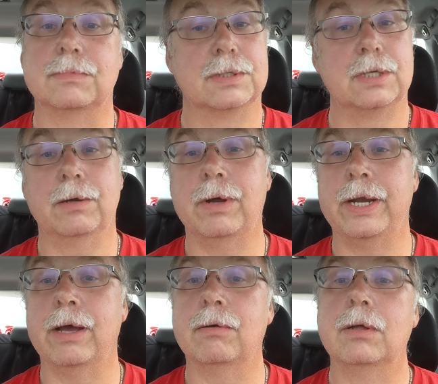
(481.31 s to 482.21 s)
Just tell you right
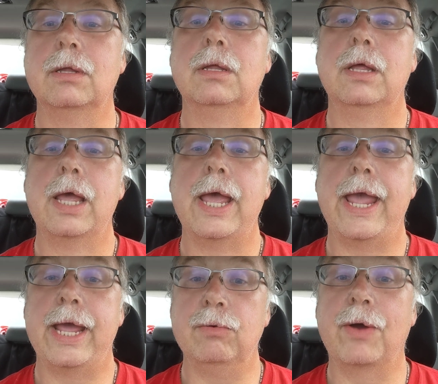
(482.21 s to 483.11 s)
now.
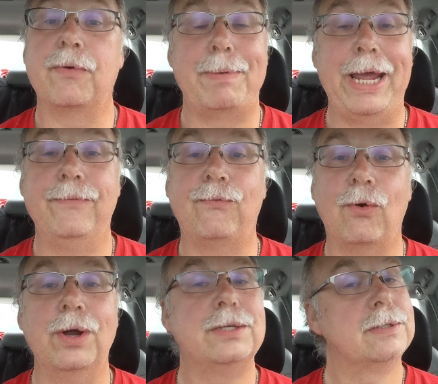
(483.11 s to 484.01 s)
And whoever paid
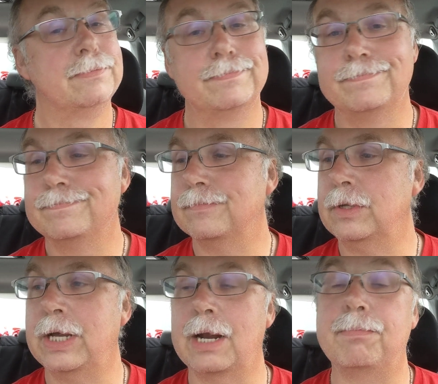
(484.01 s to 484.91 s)
for it,
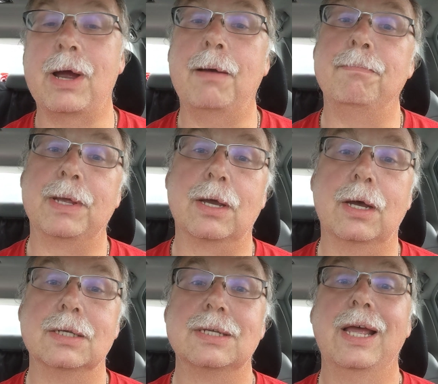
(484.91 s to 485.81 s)
you got a problem,
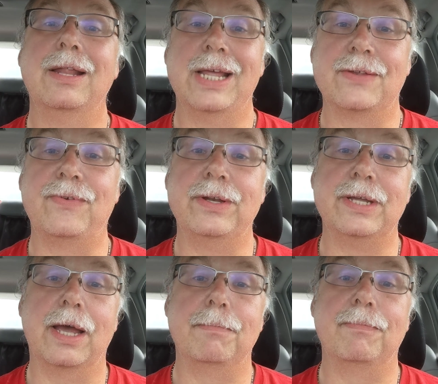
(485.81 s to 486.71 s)
because that's Fed
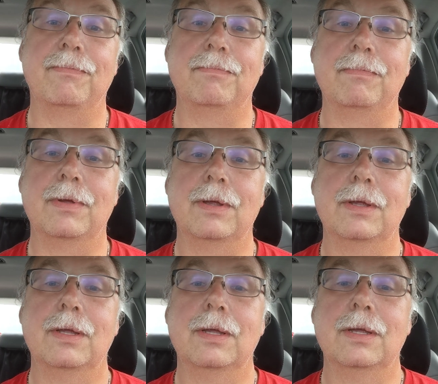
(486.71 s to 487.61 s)
time.
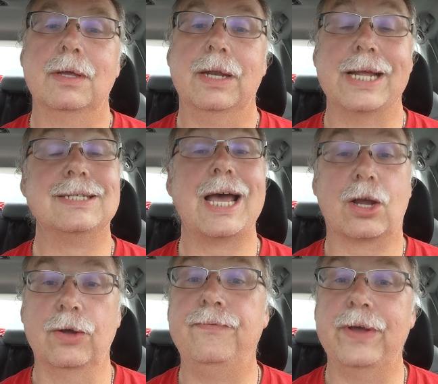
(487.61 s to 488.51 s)
And it's not
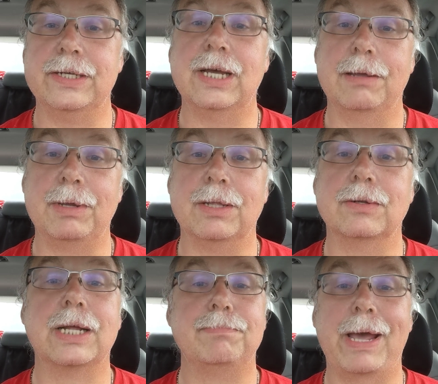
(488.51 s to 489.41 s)
good Fed time either.
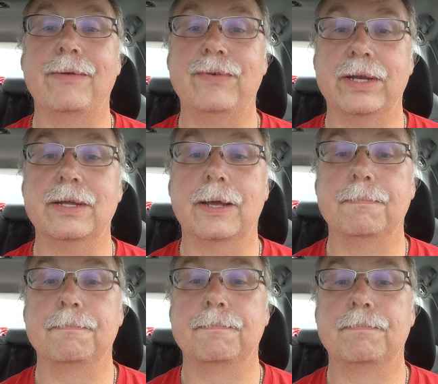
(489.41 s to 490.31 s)
That's bad Fed time.
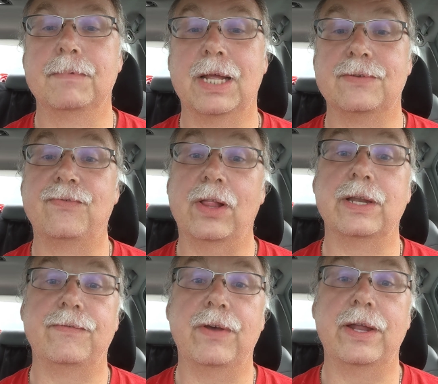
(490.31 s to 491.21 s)
That's
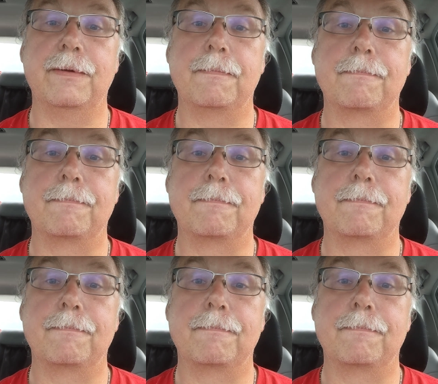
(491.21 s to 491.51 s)
felony Fed.